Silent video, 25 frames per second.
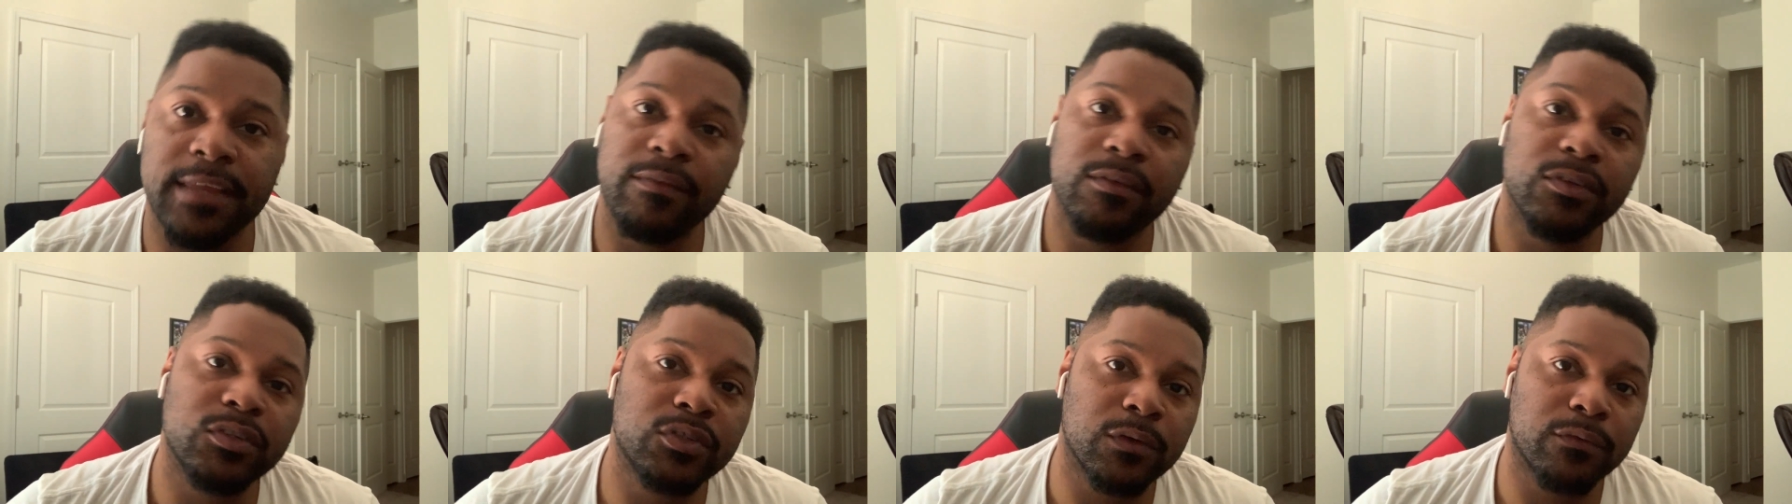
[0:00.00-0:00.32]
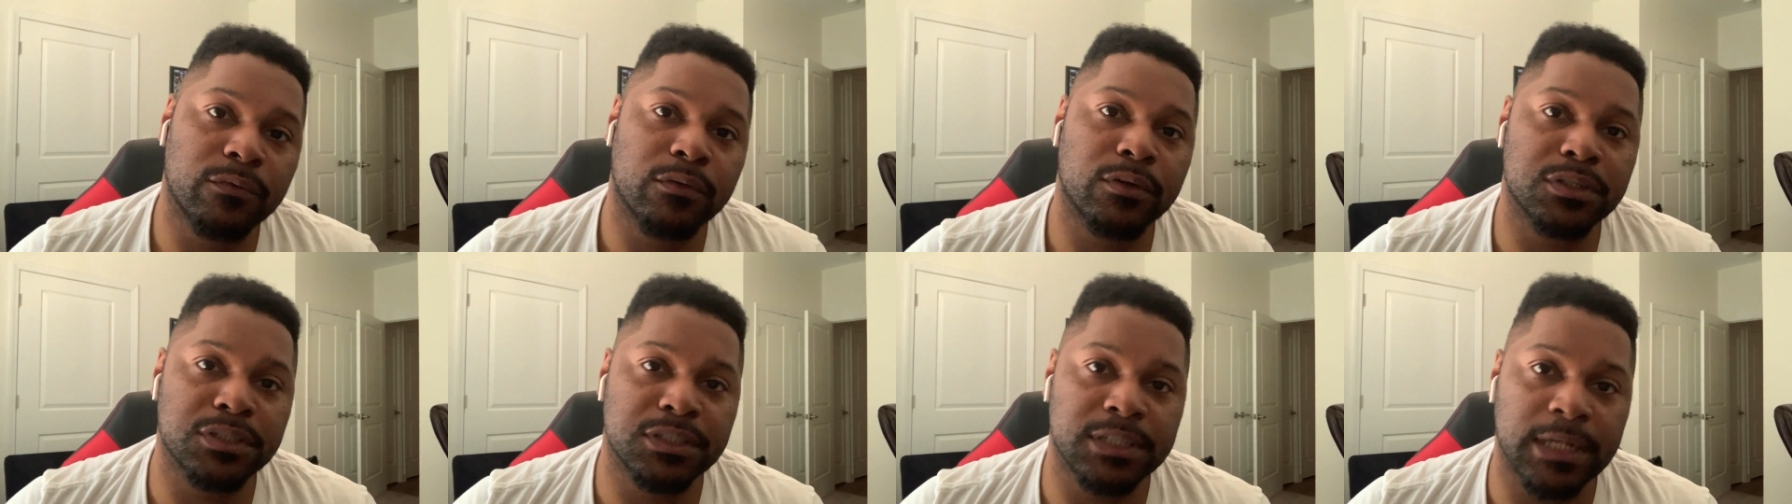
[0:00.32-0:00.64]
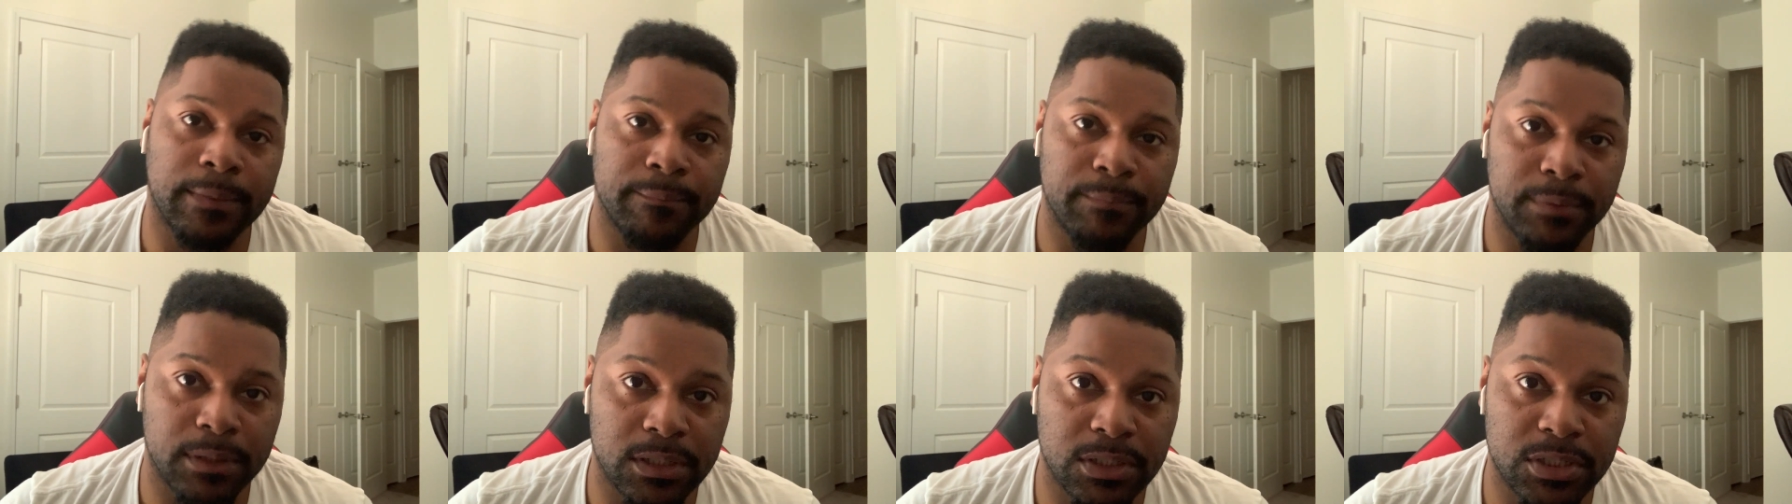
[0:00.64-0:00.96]
If this is your first
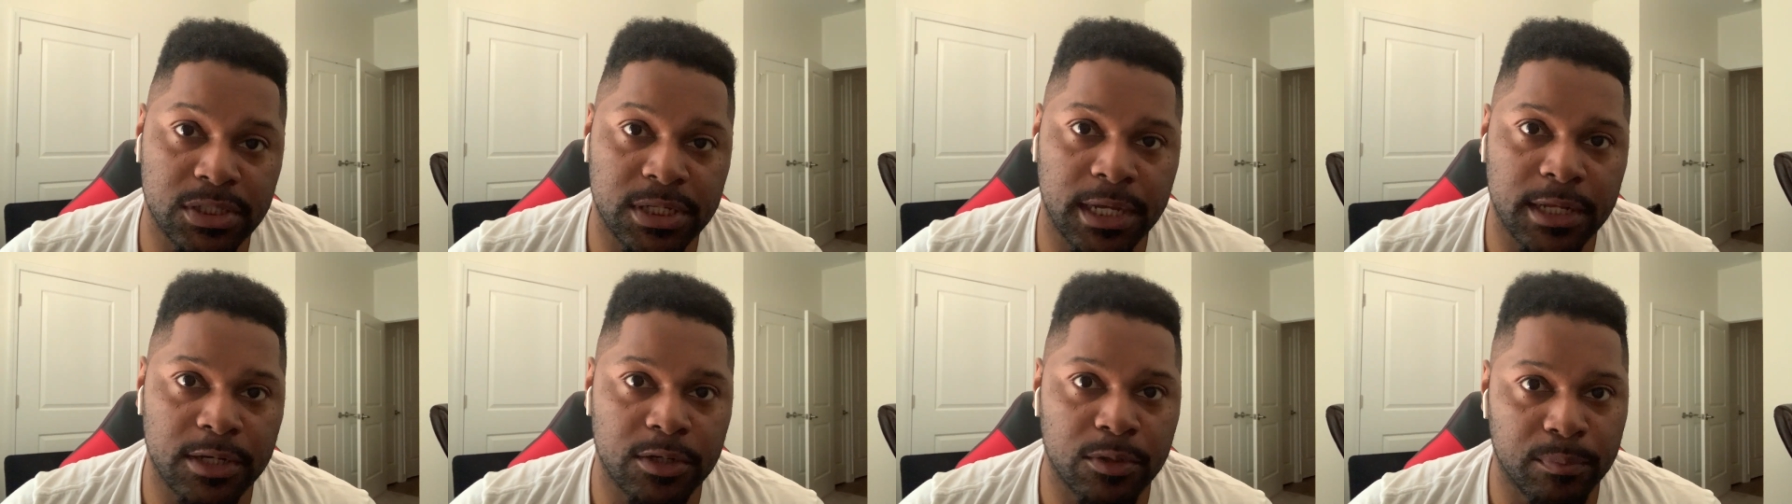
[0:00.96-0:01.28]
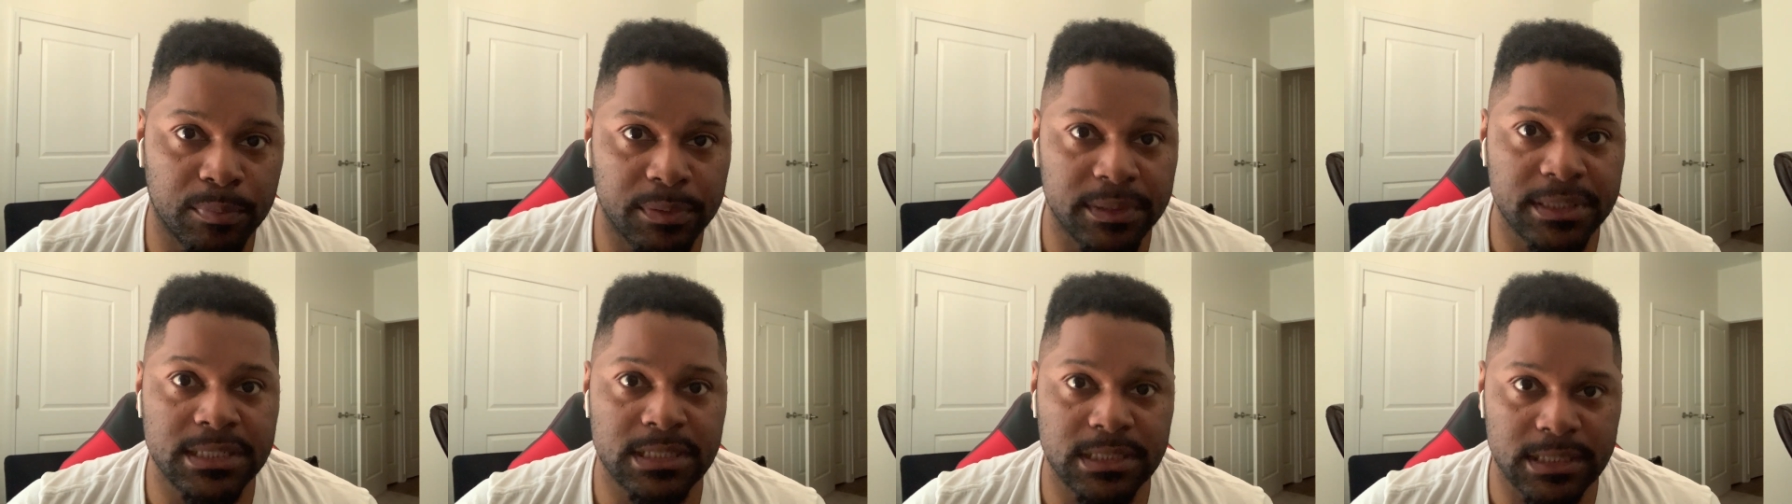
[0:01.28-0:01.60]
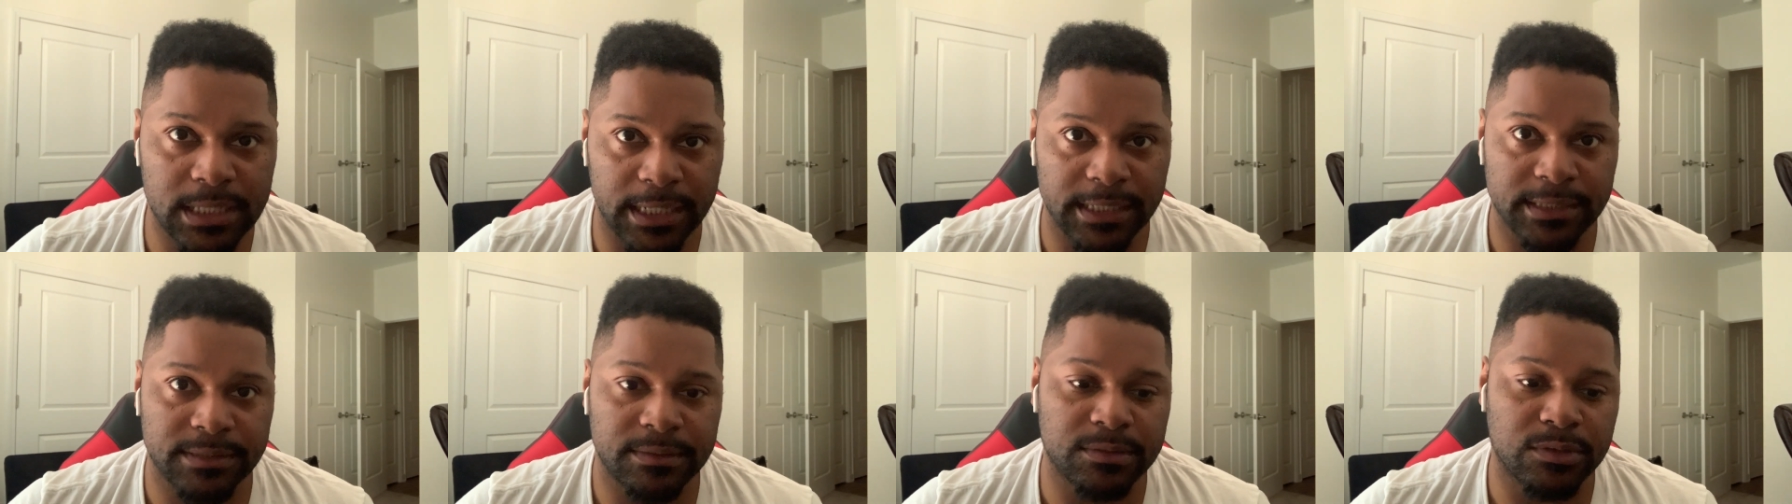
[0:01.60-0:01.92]
time to the channel, please
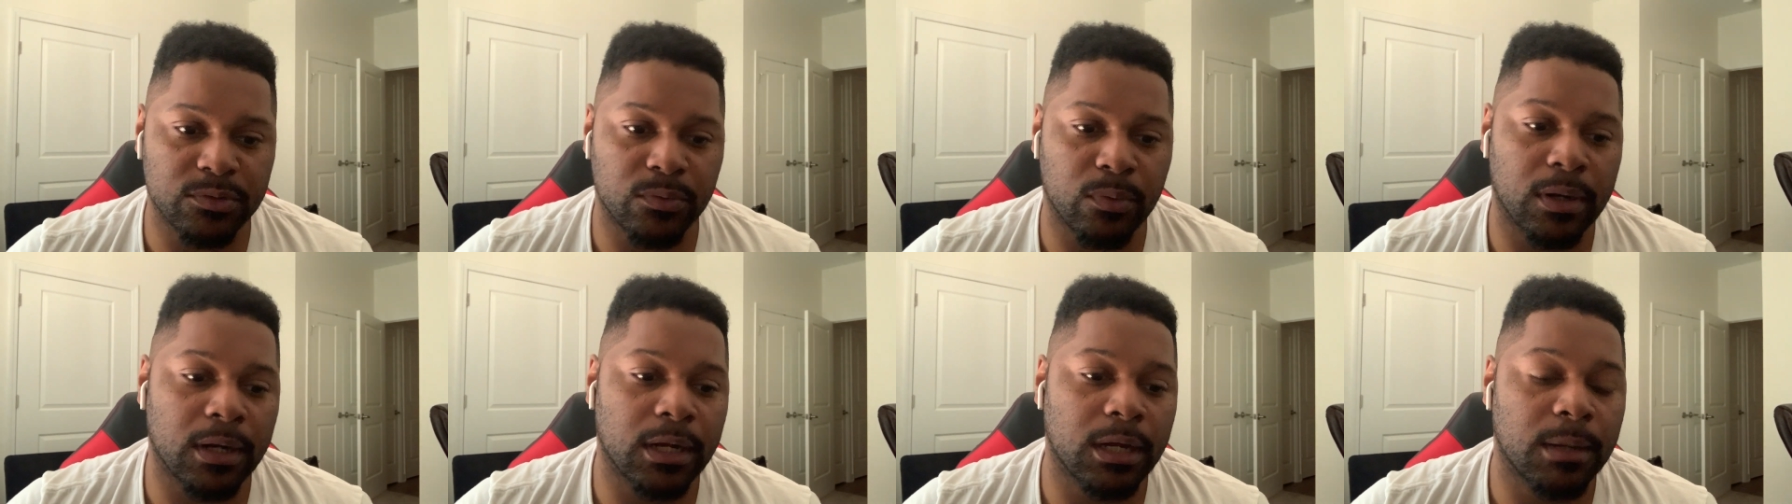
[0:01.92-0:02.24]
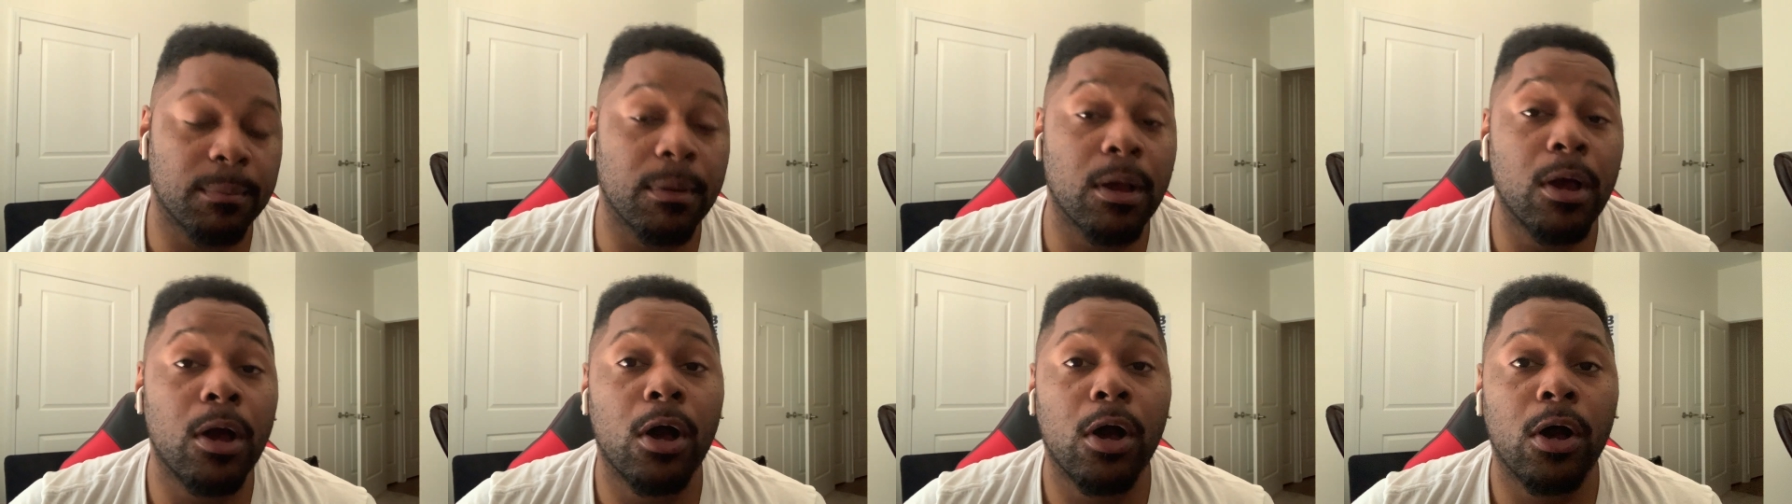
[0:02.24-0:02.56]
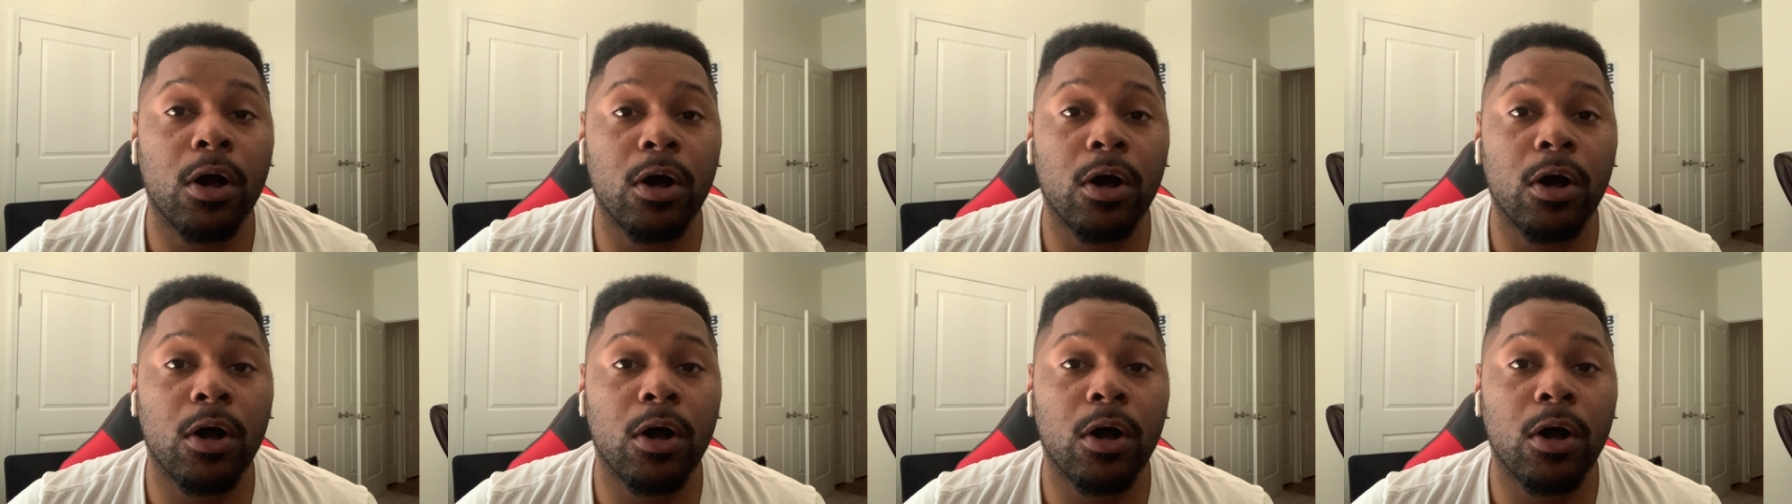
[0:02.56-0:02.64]
like, subscribe.